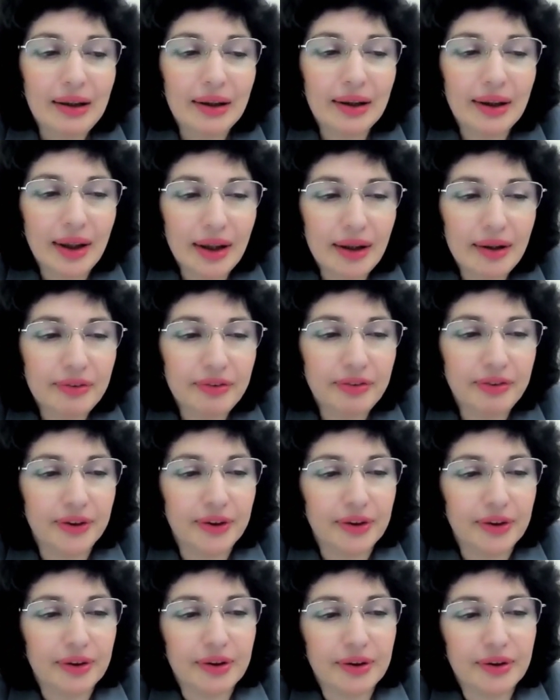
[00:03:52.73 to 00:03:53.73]
Gave
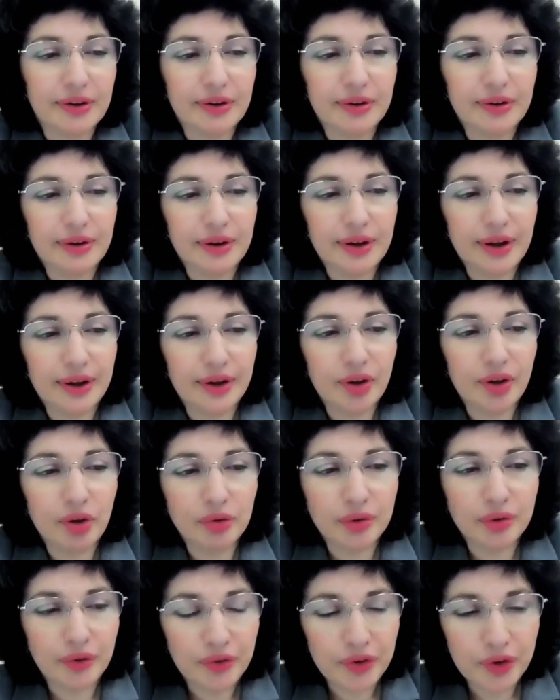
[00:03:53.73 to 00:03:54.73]
her an
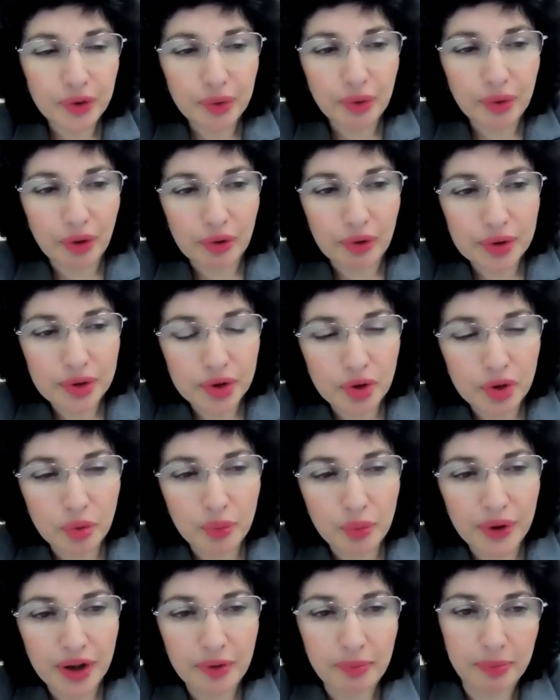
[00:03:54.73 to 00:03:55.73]
overview also
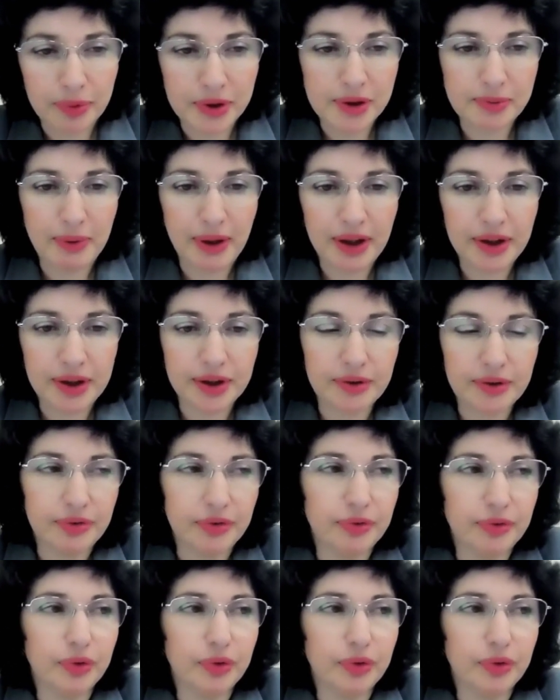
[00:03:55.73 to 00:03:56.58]
with a perspective